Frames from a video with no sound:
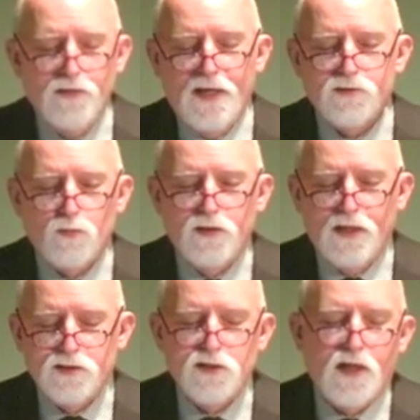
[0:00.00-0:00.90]
That's when
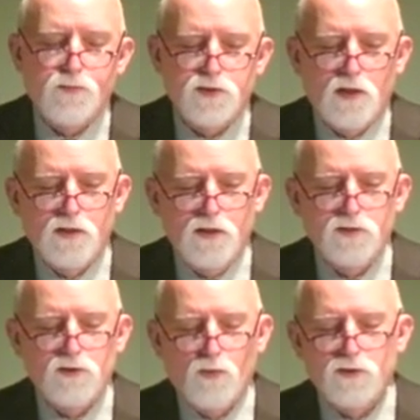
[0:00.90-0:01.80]
that snapshot
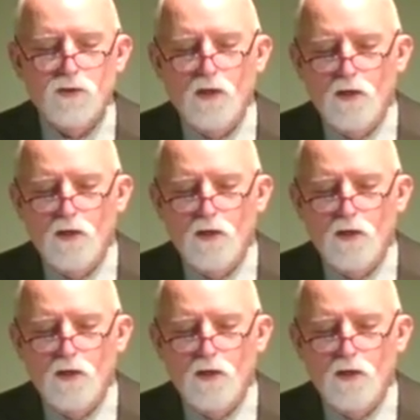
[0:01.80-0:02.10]
is. So it's